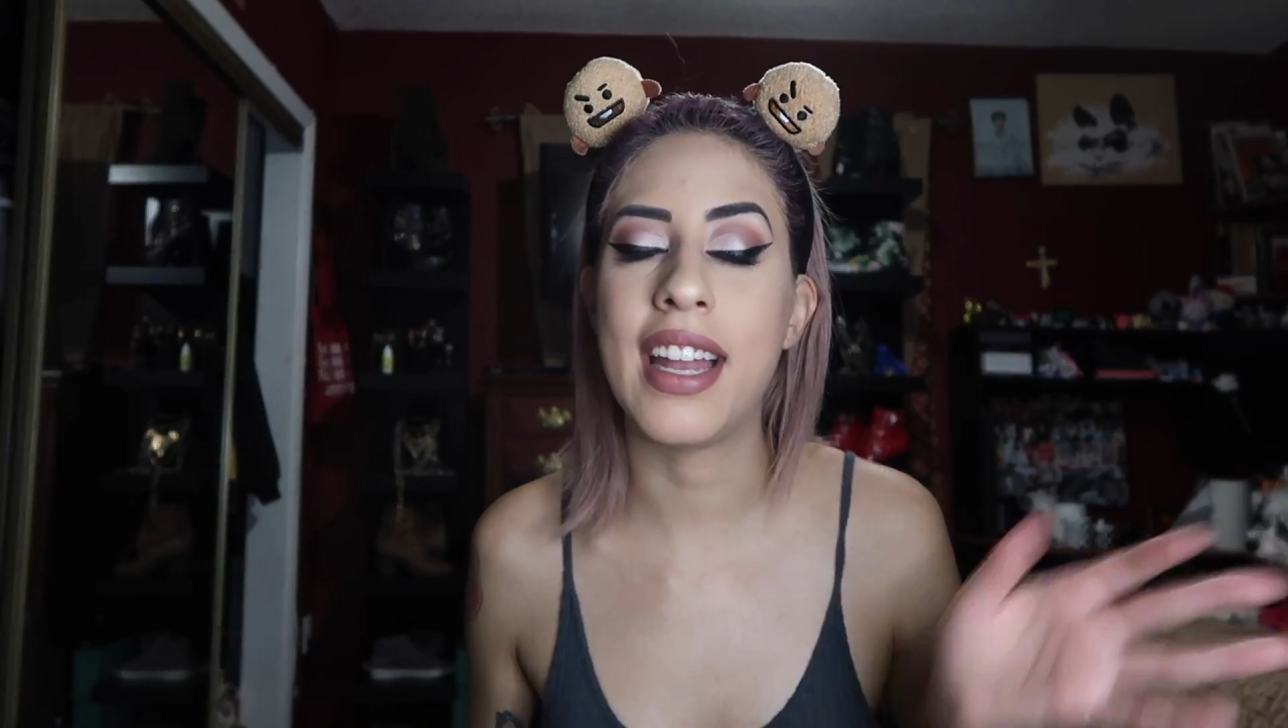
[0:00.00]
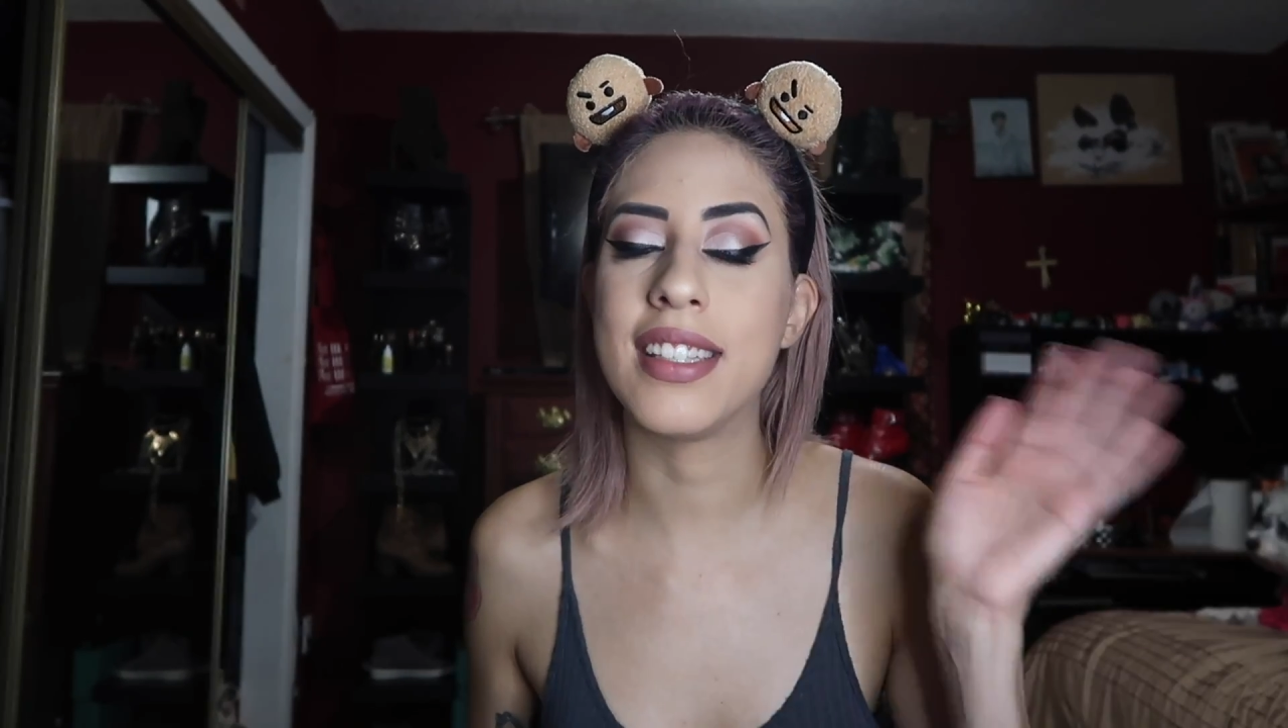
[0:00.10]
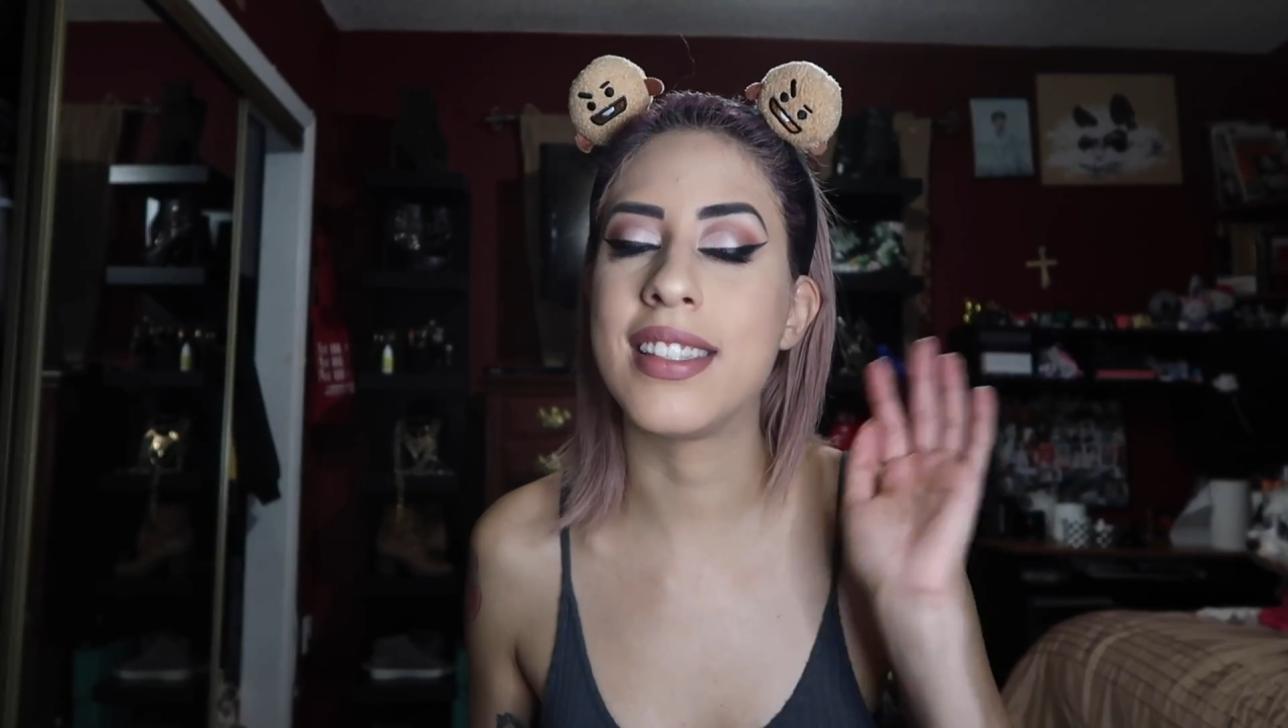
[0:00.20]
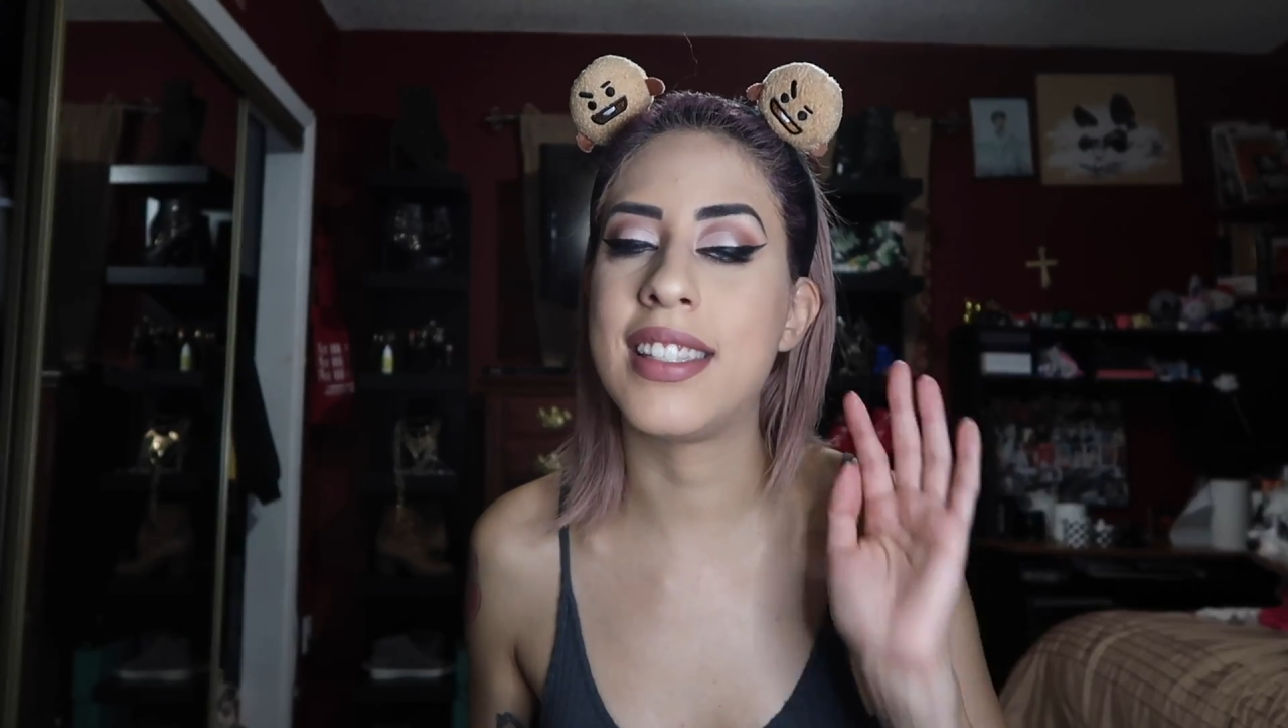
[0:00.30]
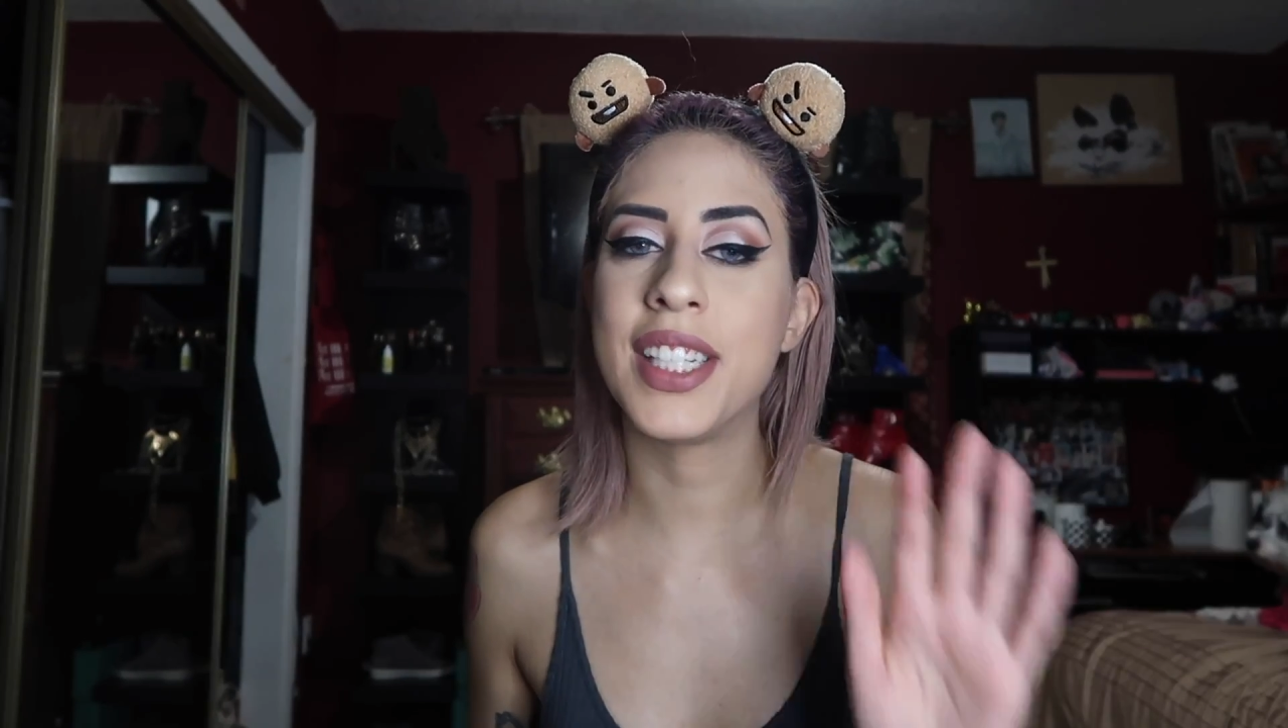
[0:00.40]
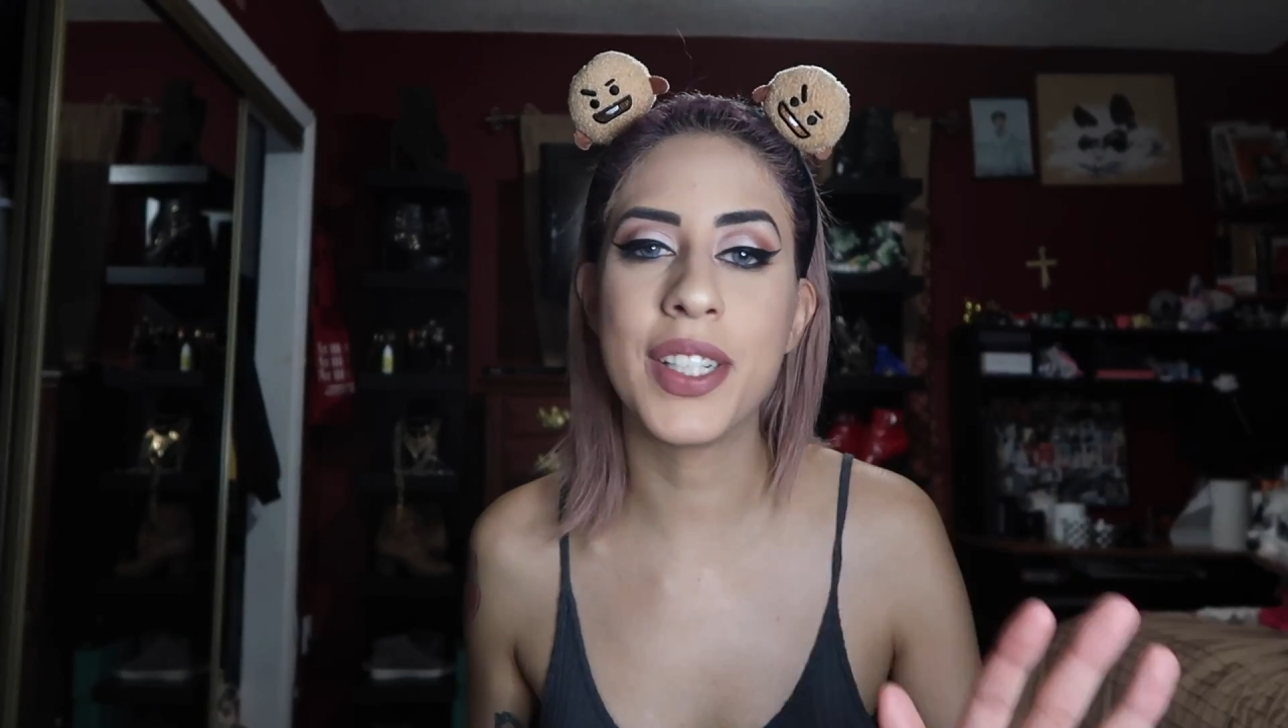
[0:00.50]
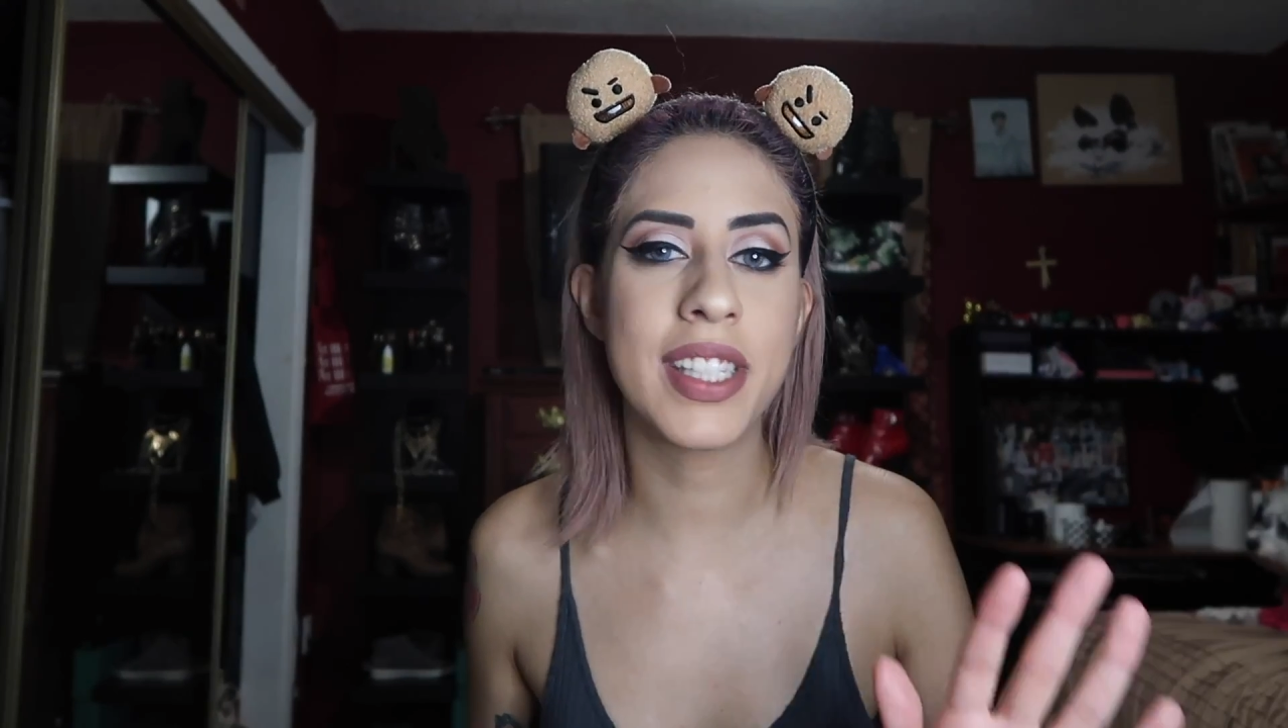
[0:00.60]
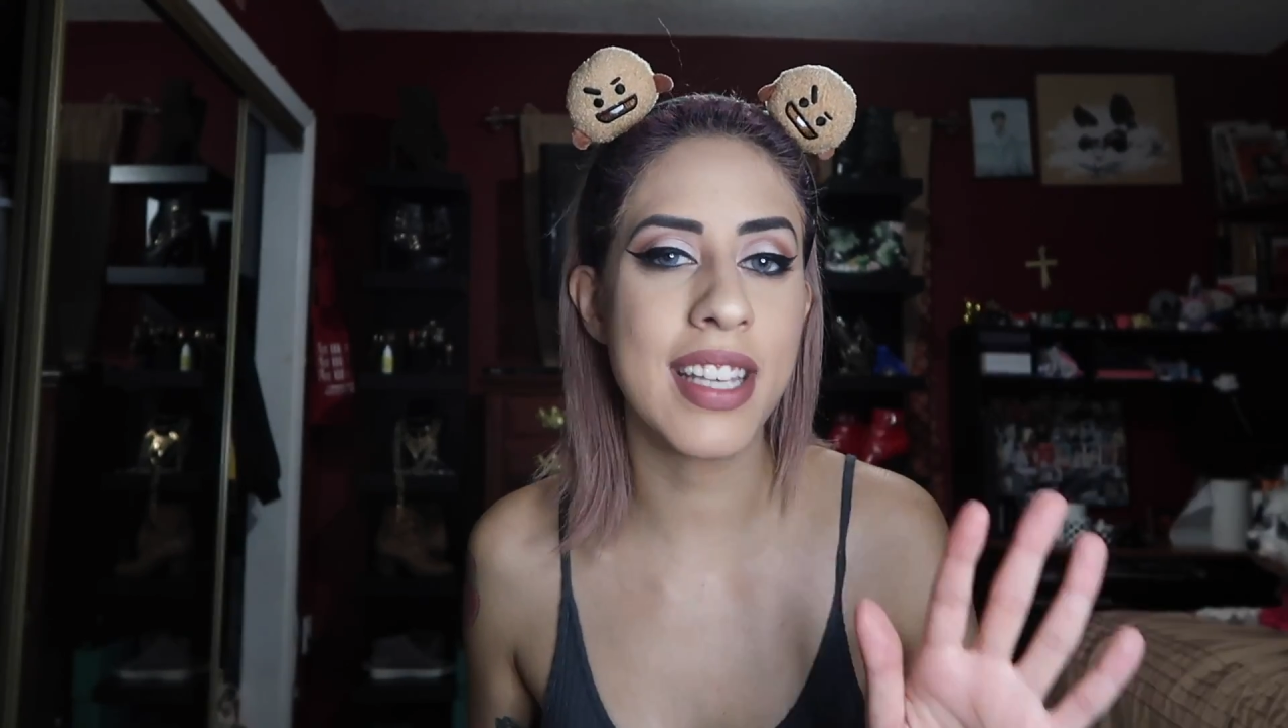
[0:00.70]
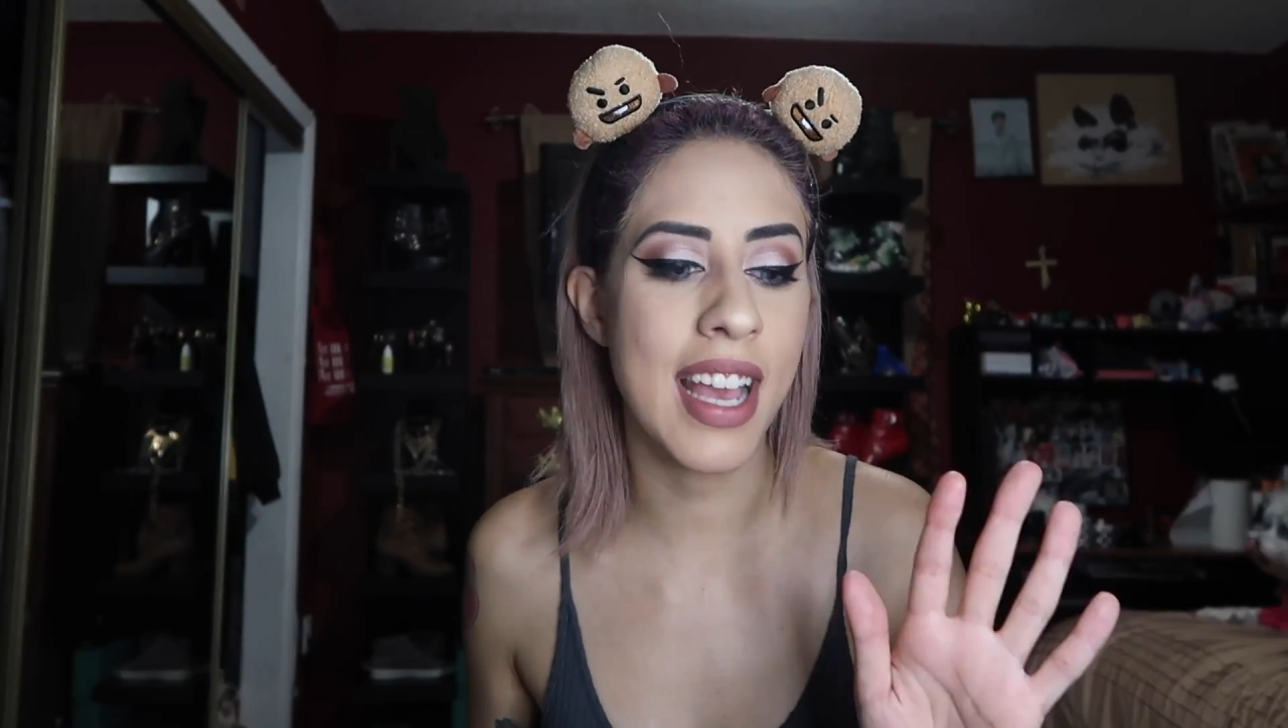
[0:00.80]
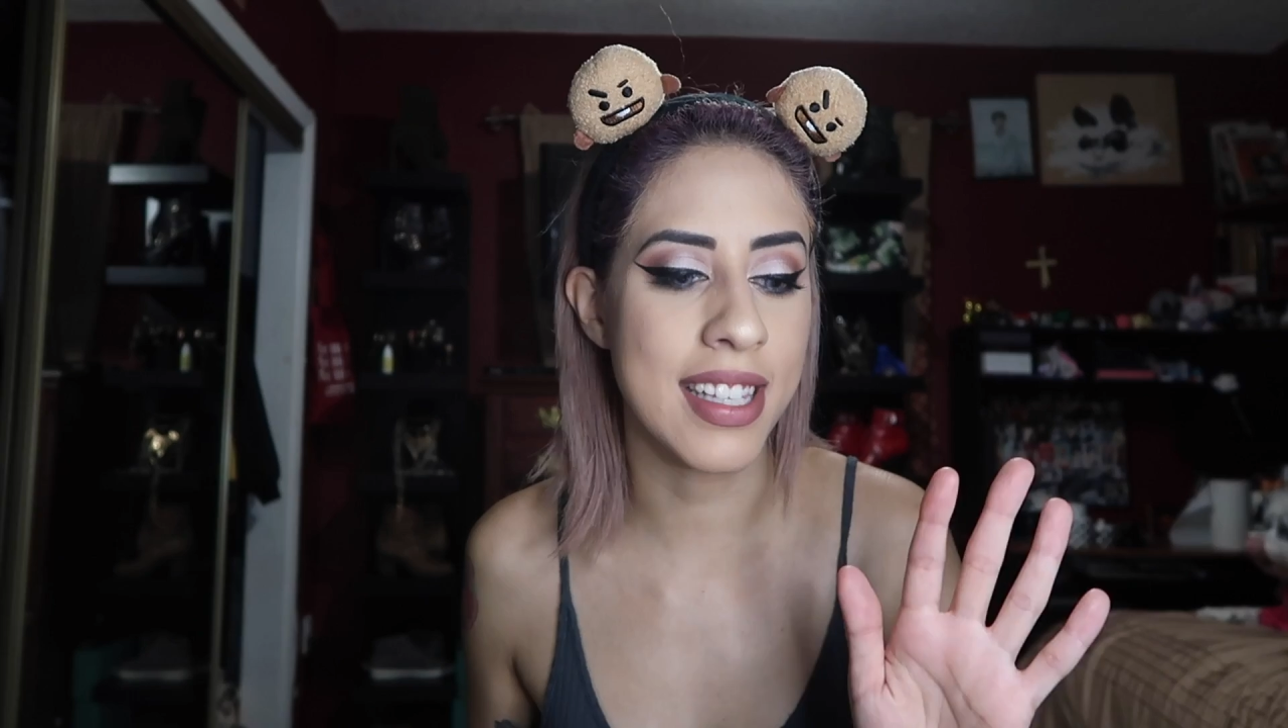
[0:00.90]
and it seriously